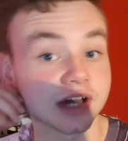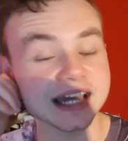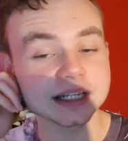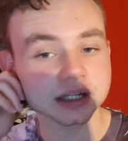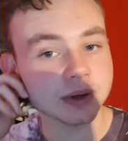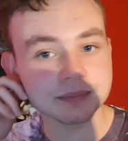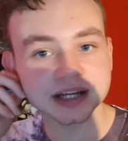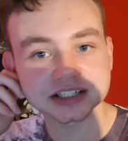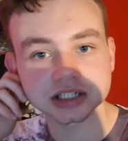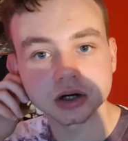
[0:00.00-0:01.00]
And I went
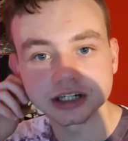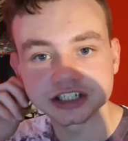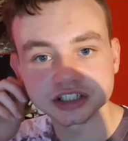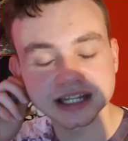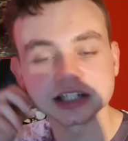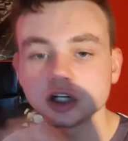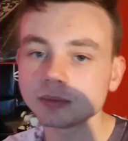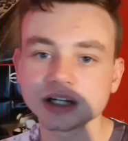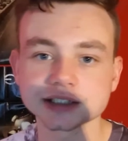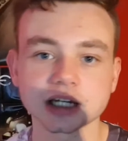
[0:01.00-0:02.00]
back to college today,
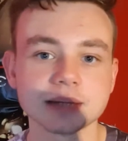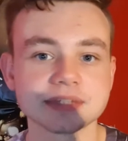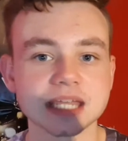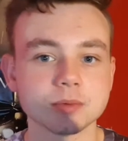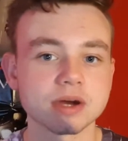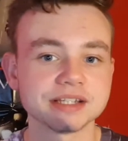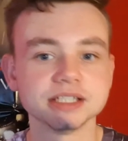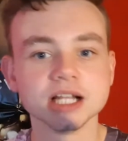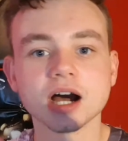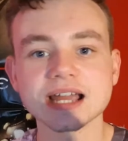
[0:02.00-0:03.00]
got my timetable, and
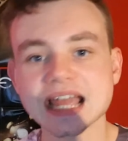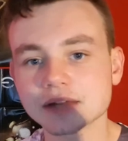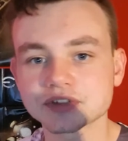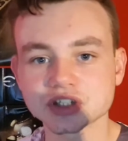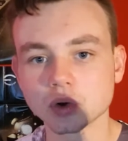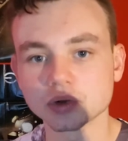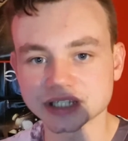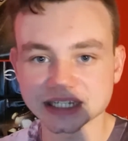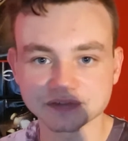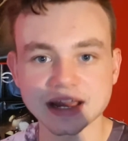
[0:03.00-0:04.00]
I have
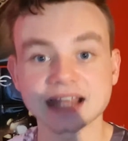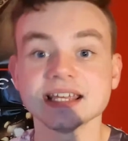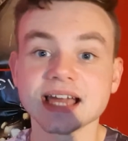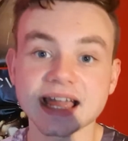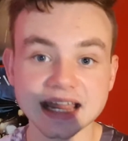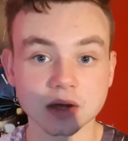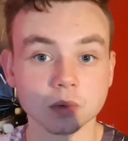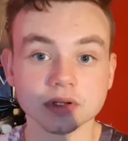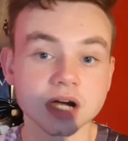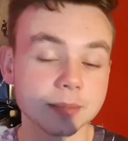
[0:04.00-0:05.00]
sorted that out.